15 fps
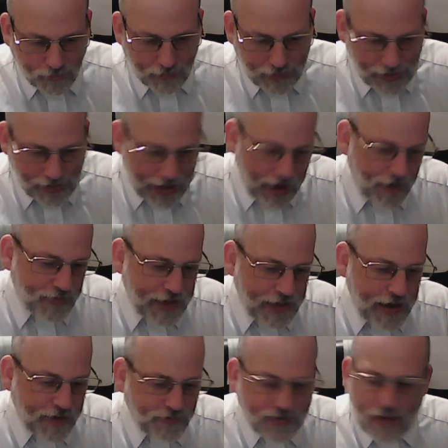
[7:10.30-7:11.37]
I'll even take
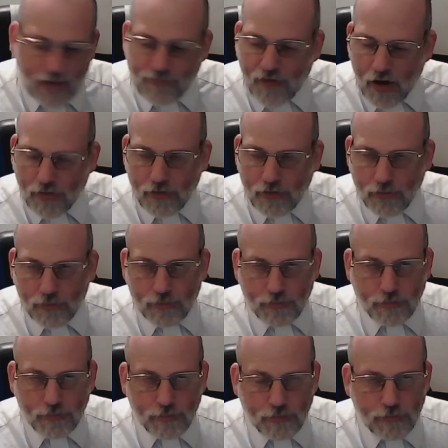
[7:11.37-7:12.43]
it a step further.
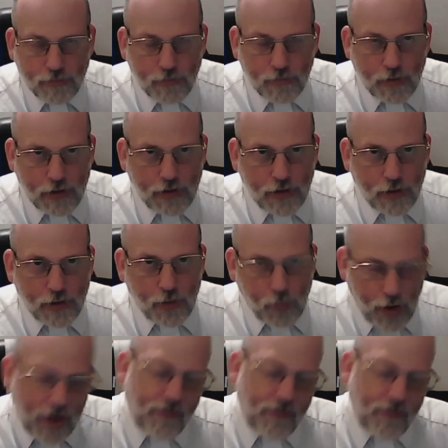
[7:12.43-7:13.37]
What